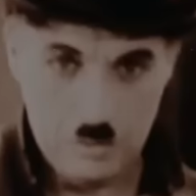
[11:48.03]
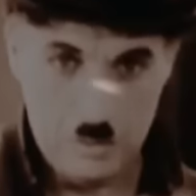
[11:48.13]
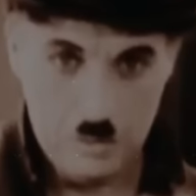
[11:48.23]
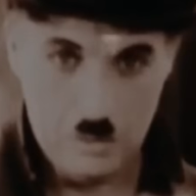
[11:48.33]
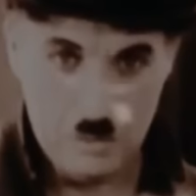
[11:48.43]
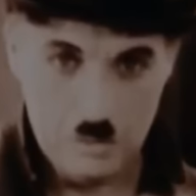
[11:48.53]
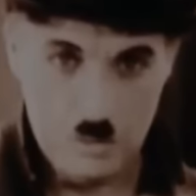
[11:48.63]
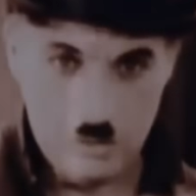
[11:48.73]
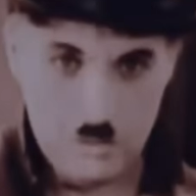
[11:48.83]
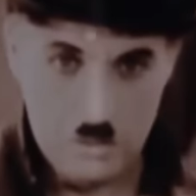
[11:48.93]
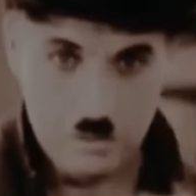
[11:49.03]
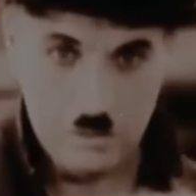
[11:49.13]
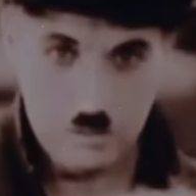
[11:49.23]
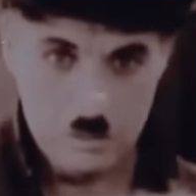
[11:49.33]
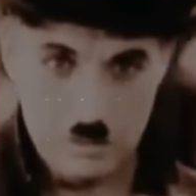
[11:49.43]

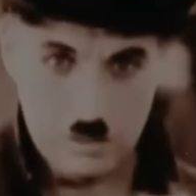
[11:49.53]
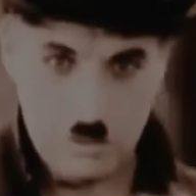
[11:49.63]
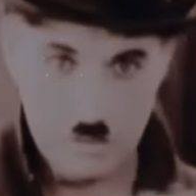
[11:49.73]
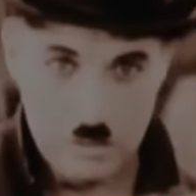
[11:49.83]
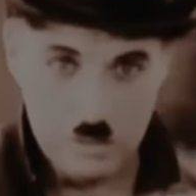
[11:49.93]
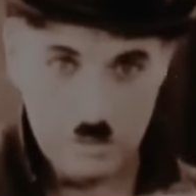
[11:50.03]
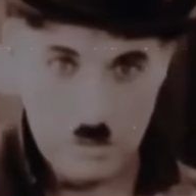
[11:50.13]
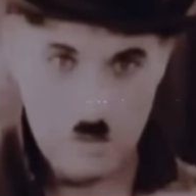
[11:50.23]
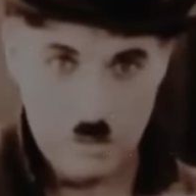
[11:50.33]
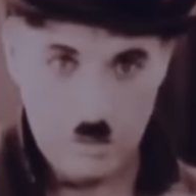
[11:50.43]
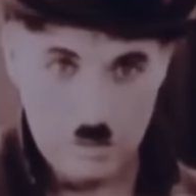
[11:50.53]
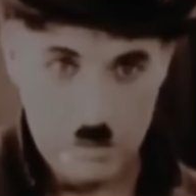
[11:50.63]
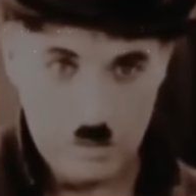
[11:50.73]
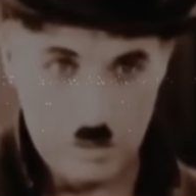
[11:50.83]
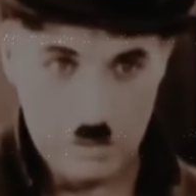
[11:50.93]

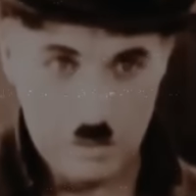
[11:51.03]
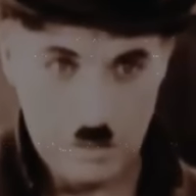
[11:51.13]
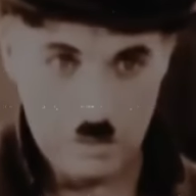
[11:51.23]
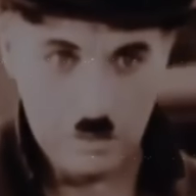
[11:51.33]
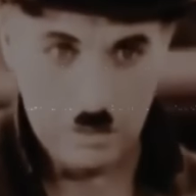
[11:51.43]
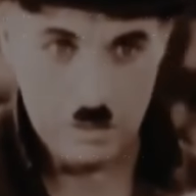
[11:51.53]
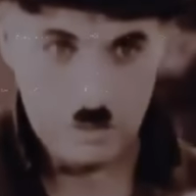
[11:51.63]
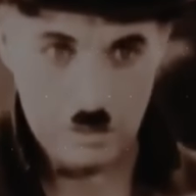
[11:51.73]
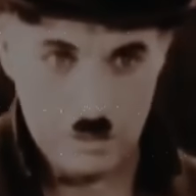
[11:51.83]
No one is speaking in this clip.